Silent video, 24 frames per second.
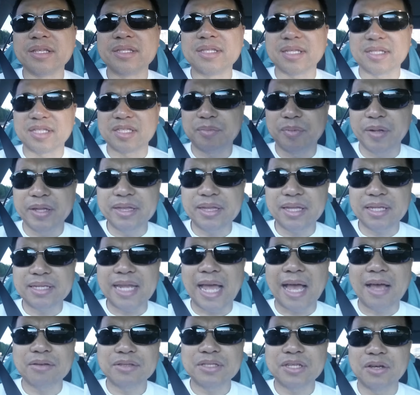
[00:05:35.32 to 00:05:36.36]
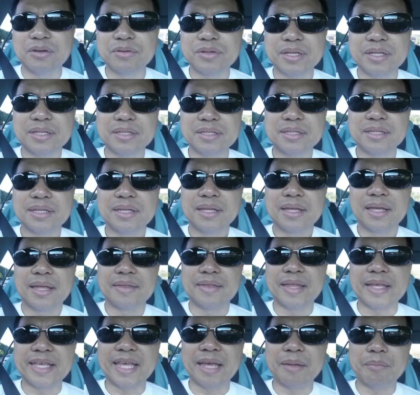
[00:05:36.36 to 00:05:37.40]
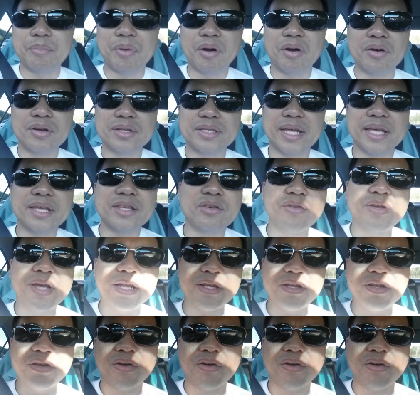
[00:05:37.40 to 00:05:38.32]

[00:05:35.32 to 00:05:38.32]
is to split the DAO tokens. They get burnt, and you get